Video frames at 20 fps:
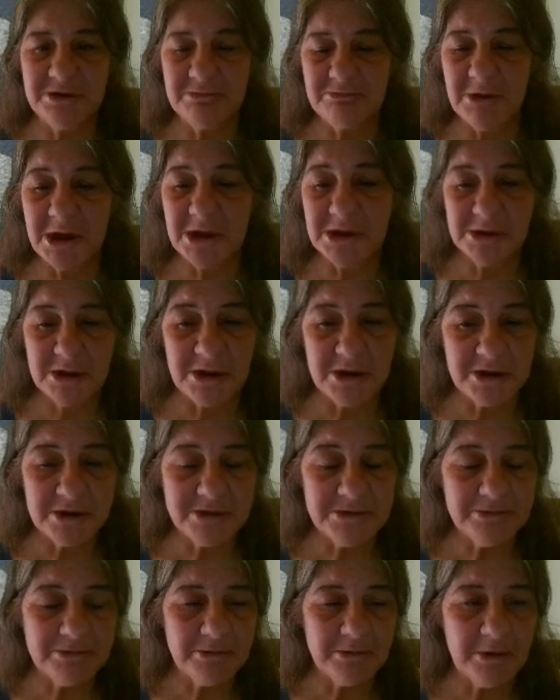in my
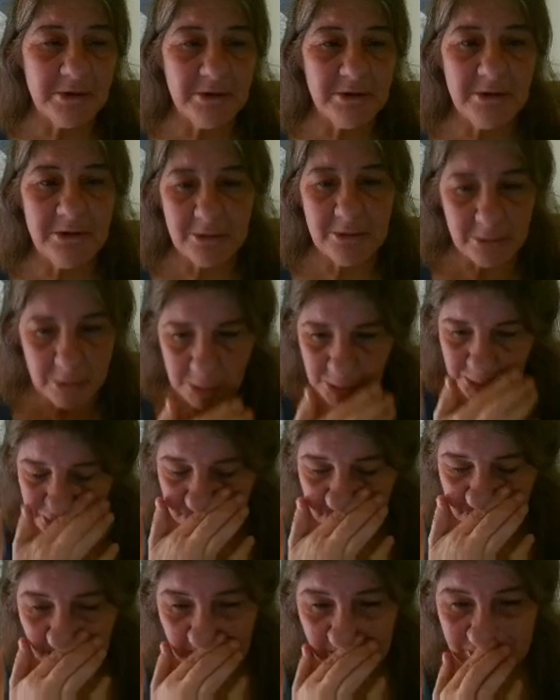life or
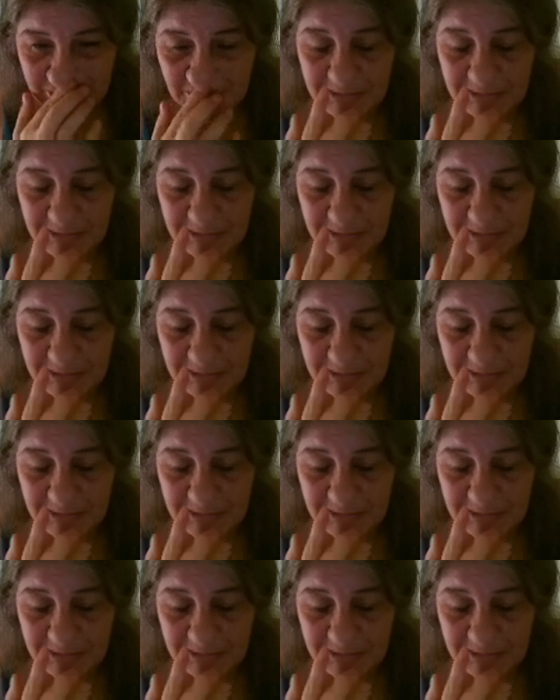stress.